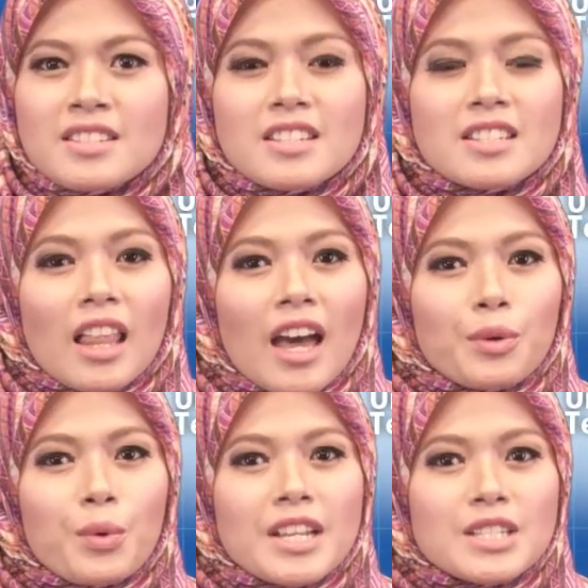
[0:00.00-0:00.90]
Just
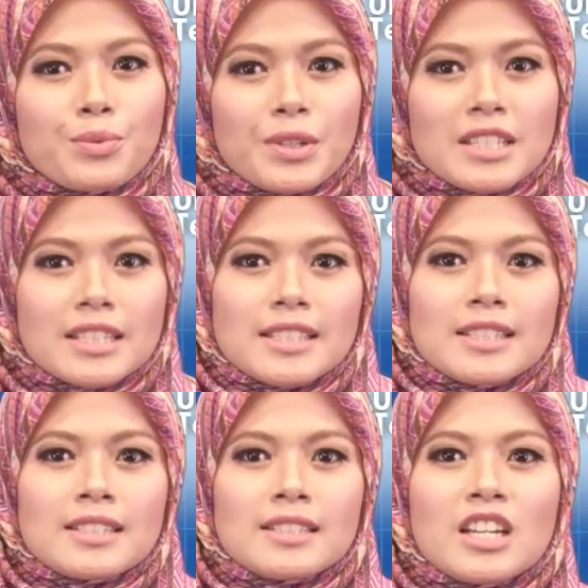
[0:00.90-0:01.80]
like what is
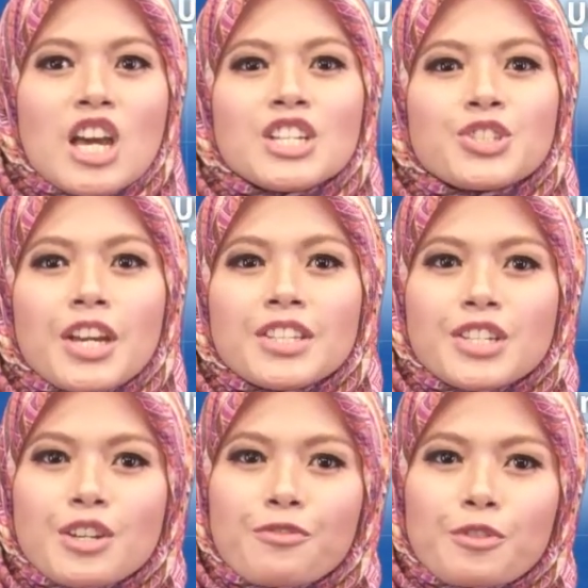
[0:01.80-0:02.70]
written,
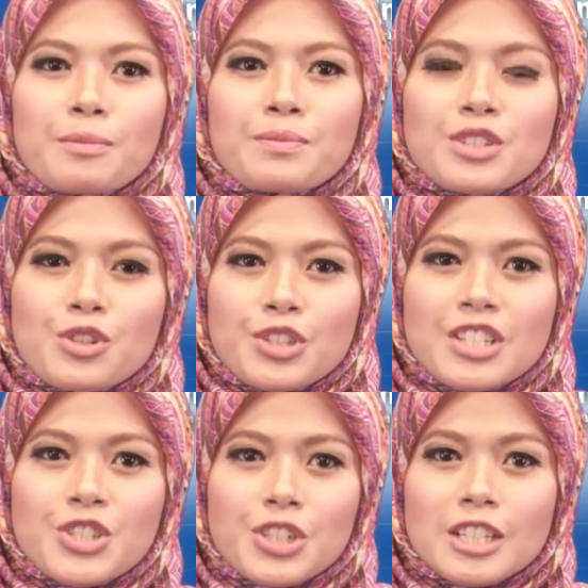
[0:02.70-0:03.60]
changing from
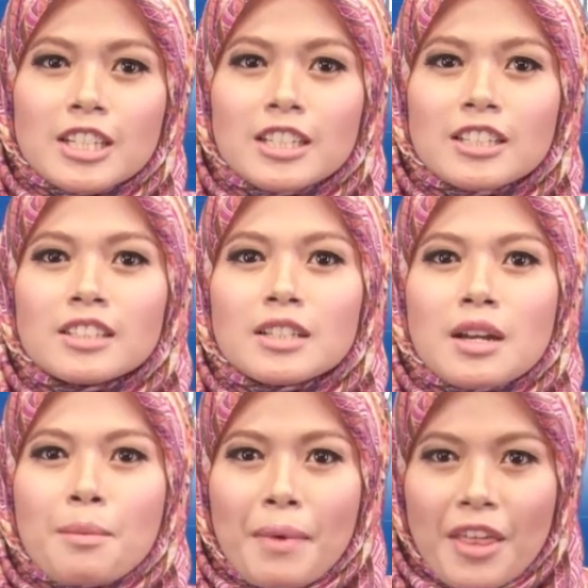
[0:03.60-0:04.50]
traditional
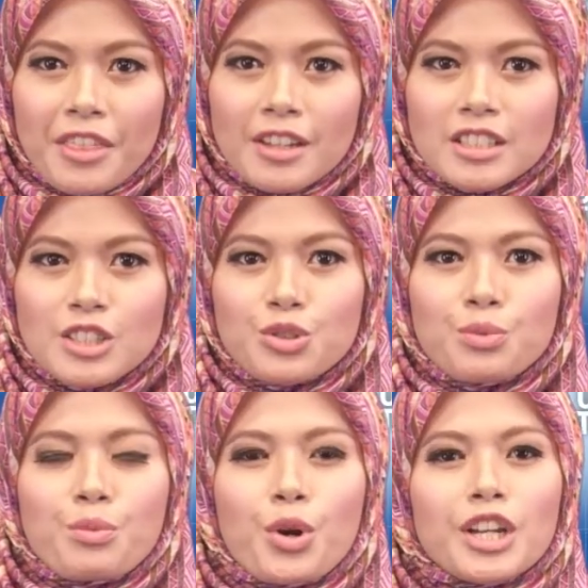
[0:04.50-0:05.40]
method into
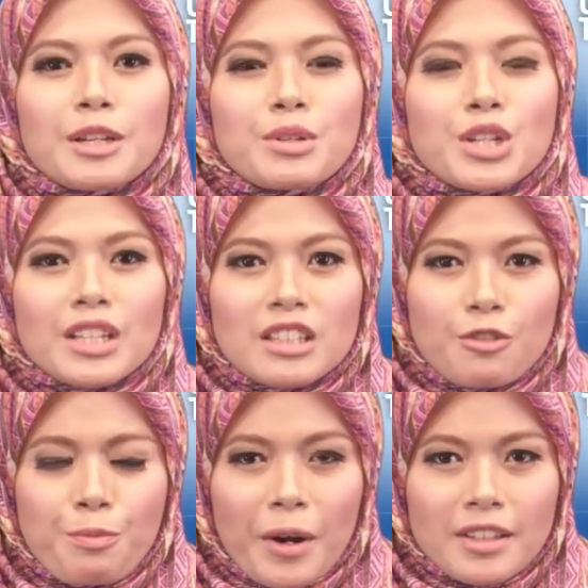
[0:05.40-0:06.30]
more
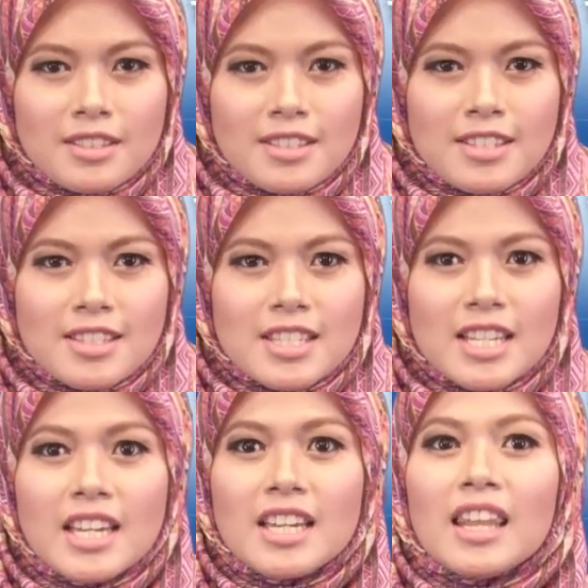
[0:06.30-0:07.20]
communicative practices
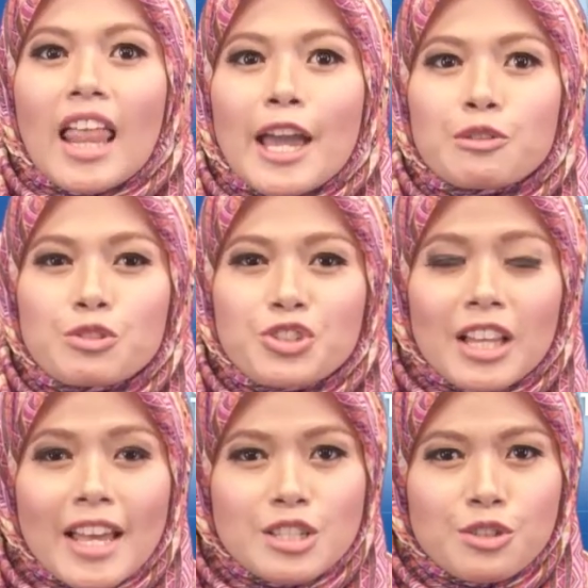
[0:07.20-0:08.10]
in language
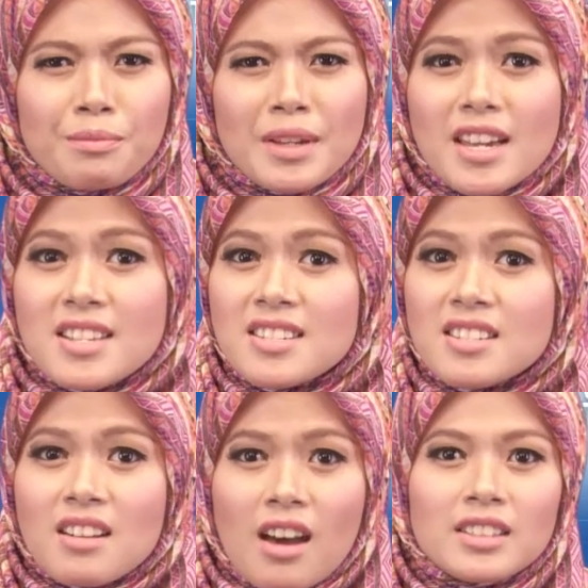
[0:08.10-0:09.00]
classroom is
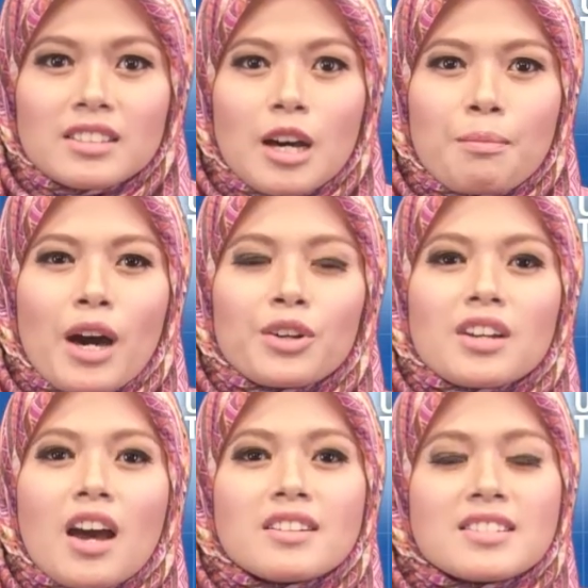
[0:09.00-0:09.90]
not about
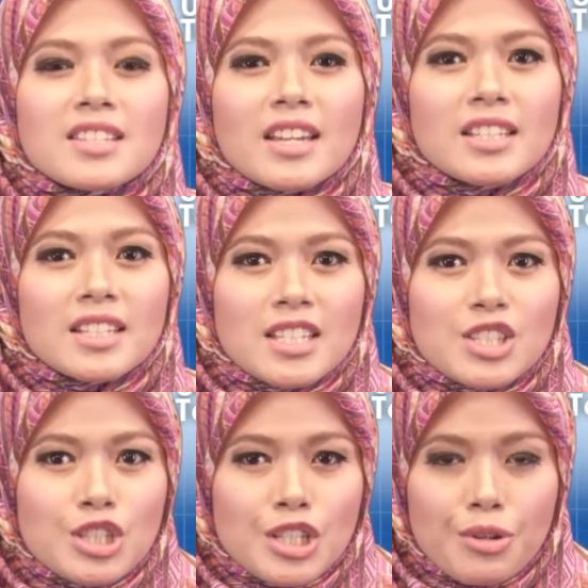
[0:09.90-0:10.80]
understanding
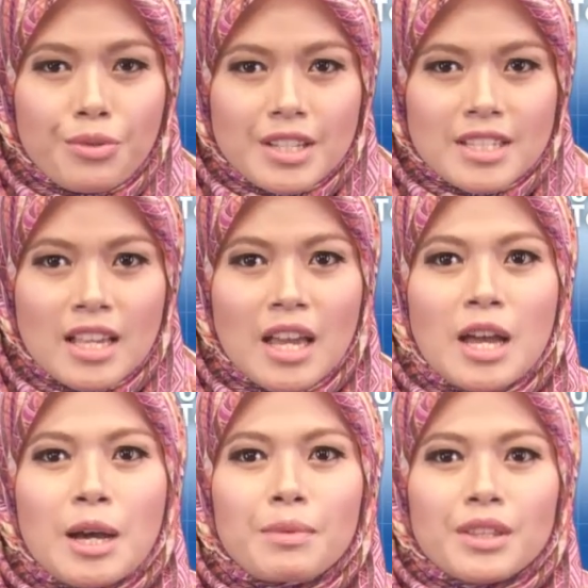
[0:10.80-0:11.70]
in theories,
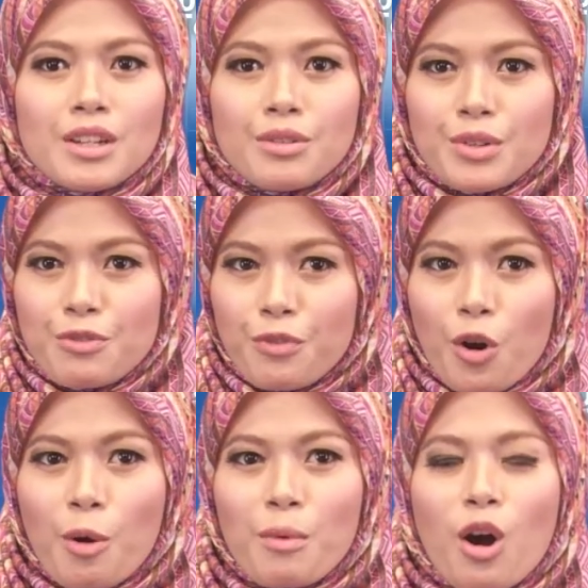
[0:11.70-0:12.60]
but a
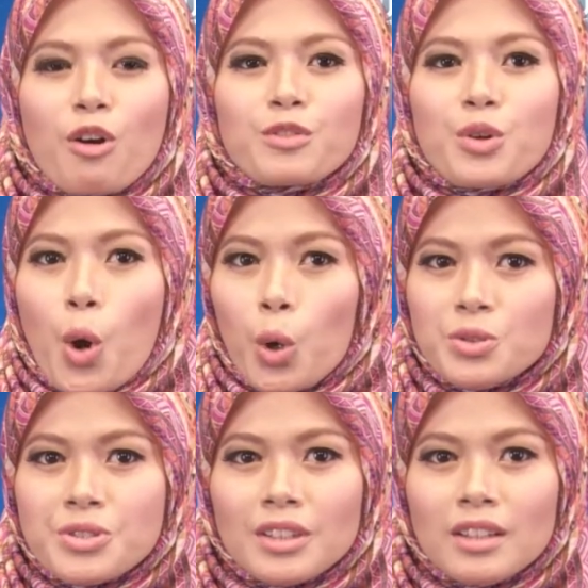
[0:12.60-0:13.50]
reform of
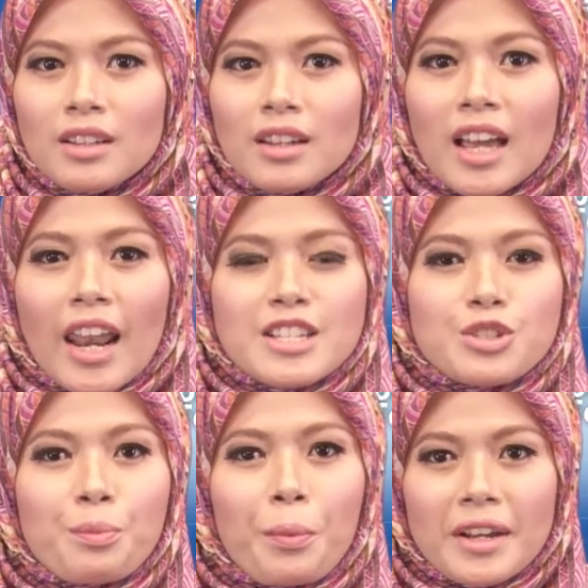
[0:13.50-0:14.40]
goals,
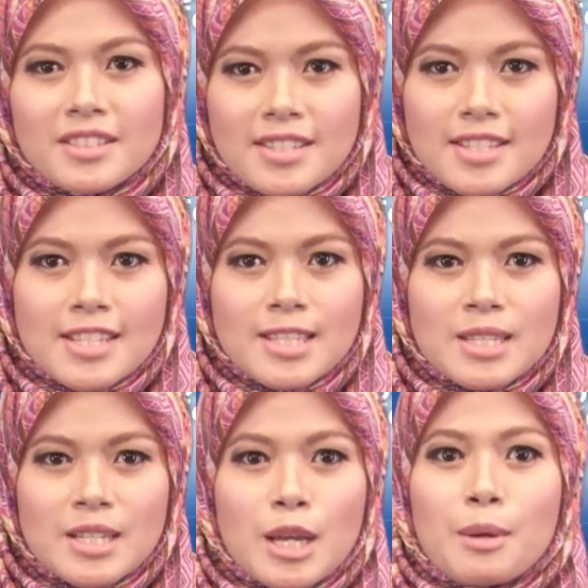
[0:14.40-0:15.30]
classroom
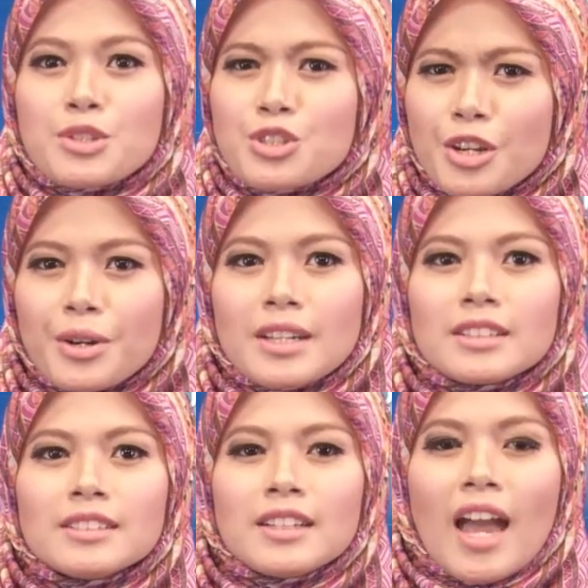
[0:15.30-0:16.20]
practices,
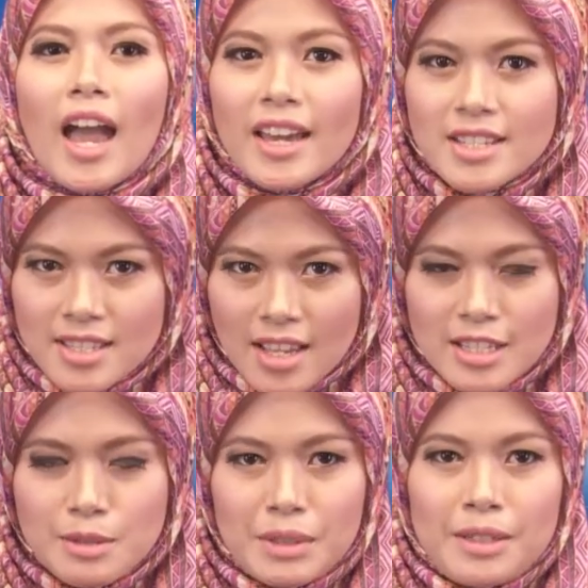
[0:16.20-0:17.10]
material, and
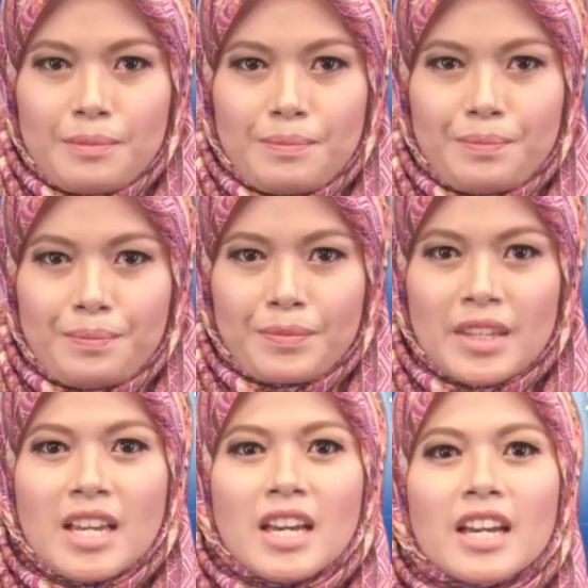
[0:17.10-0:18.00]
assessment.
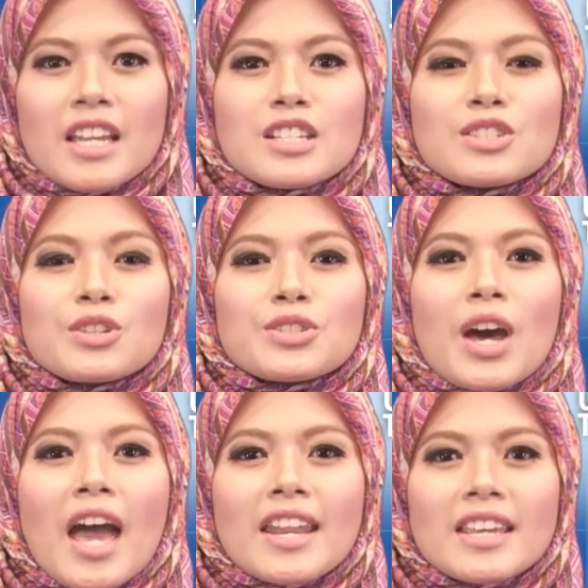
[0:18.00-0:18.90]
It is also
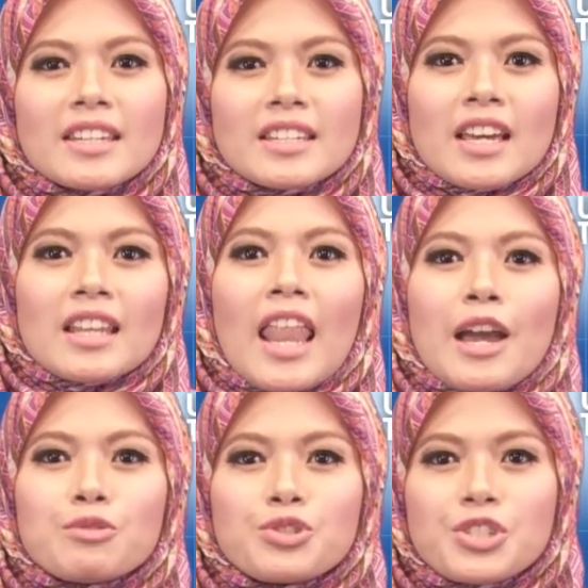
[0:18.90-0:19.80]
added that
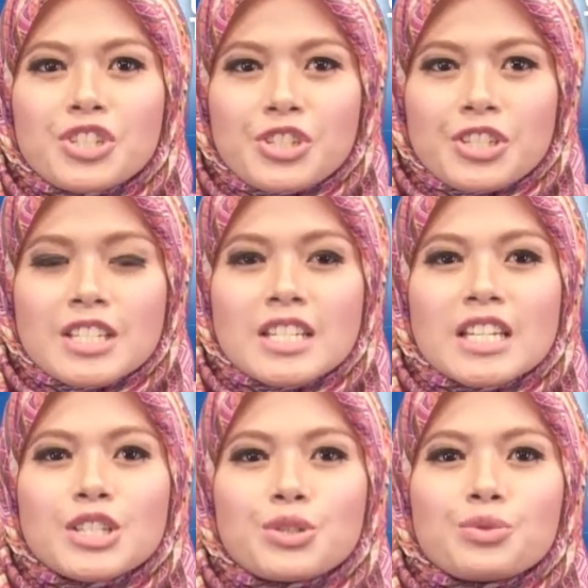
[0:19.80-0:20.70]
language teachers
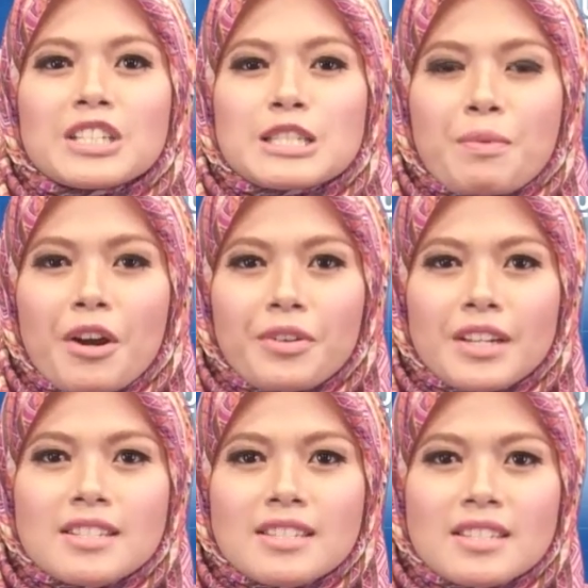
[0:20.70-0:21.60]
need to
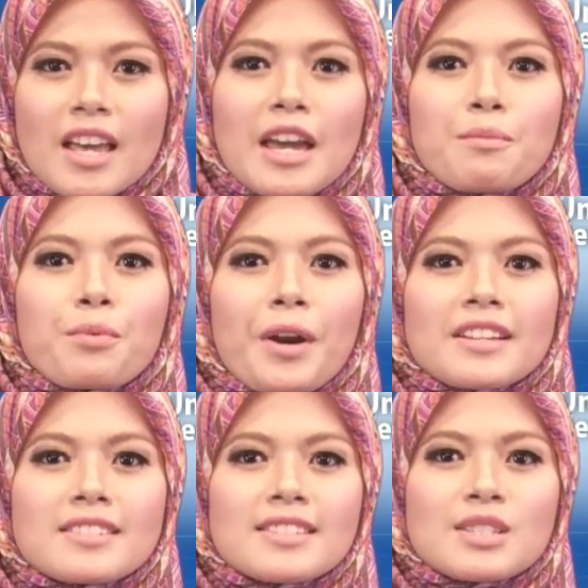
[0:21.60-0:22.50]
experience and
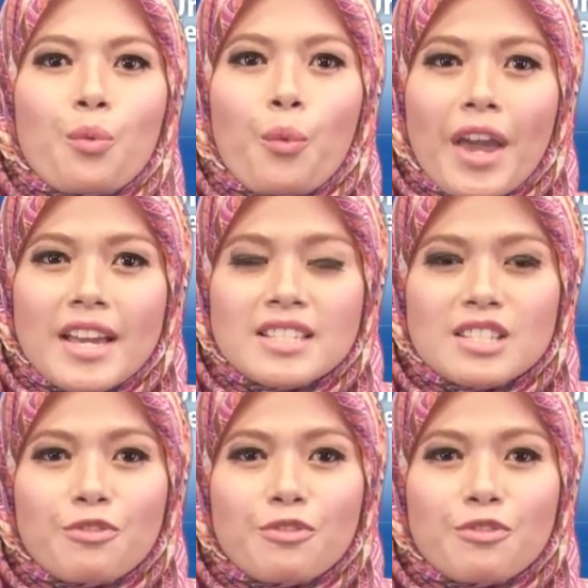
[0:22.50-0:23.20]
practice ways